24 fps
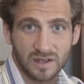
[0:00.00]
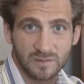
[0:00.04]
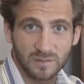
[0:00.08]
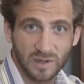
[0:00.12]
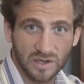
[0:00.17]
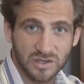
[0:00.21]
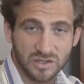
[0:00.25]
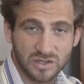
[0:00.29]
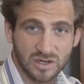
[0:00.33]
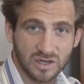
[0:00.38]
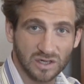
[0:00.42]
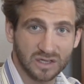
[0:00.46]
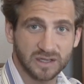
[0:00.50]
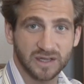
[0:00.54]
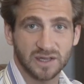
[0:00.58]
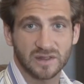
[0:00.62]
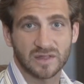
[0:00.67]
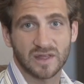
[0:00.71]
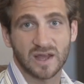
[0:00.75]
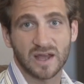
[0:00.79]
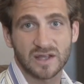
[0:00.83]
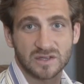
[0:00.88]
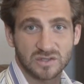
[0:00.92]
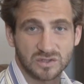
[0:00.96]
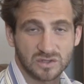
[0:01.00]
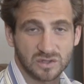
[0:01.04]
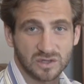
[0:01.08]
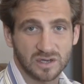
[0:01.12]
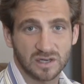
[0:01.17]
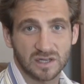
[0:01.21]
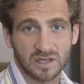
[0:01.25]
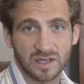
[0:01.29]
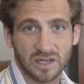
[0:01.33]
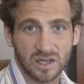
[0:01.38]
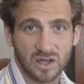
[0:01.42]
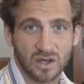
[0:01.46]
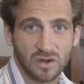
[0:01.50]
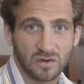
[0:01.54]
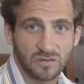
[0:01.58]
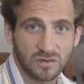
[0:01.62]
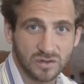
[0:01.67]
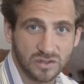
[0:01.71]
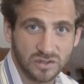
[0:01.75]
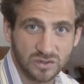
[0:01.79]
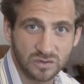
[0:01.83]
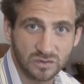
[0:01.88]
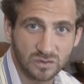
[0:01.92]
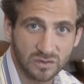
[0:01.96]
Make sure to click that so you can link over
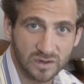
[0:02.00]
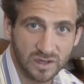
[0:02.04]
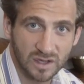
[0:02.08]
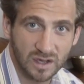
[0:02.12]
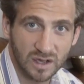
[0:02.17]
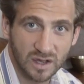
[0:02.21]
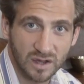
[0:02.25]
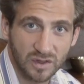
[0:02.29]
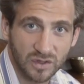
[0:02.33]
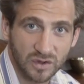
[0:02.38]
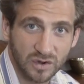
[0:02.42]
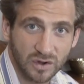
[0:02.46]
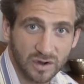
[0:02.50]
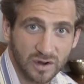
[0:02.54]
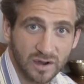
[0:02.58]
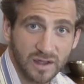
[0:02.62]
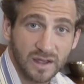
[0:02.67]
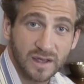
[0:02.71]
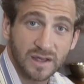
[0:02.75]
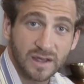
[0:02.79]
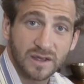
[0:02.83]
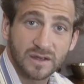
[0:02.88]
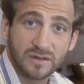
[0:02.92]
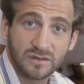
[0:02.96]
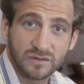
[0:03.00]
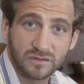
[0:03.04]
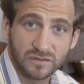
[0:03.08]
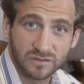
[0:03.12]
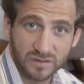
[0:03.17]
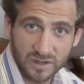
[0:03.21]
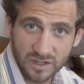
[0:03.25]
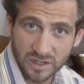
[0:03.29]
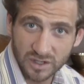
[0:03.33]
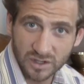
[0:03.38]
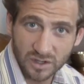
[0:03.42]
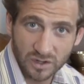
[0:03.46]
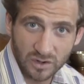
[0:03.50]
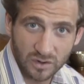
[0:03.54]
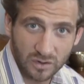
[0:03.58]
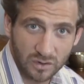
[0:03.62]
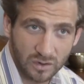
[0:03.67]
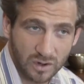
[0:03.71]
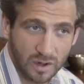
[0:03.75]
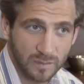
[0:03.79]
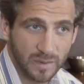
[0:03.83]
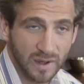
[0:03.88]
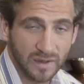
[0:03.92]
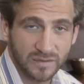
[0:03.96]
to the other video
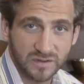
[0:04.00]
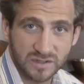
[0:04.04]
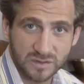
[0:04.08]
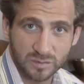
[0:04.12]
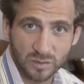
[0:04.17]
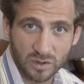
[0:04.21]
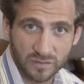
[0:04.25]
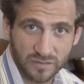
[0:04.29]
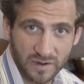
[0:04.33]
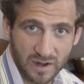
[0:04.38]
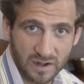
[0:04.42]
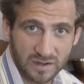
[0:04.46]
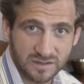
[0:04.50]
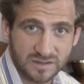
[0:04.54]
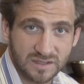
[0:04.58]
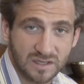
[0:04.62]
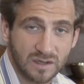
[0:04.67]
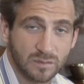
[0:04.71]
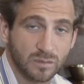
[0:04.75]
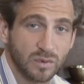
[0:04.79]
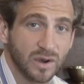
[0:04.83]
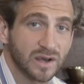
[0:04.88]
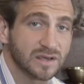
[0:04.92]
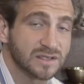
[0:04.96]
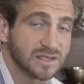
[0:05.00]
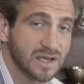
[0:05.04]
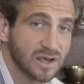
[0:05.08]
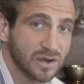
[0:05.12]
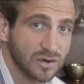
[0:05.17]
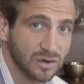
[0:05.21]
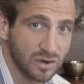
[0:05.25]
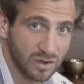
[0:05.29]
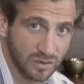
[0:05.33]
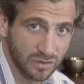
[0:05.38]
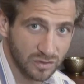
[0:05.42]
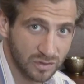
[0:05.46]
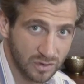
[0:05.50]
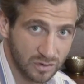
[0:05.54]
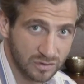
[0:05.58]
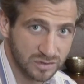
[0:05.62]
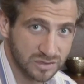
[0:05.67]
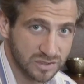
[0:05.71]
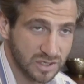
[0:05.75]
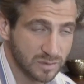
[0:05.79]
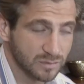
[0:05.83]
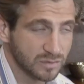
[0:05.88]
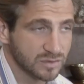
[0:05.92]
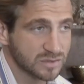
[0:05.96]
about the Smurf house and the breakdown on those
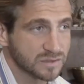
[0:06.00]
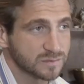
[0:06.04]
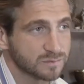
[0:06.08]
numbers.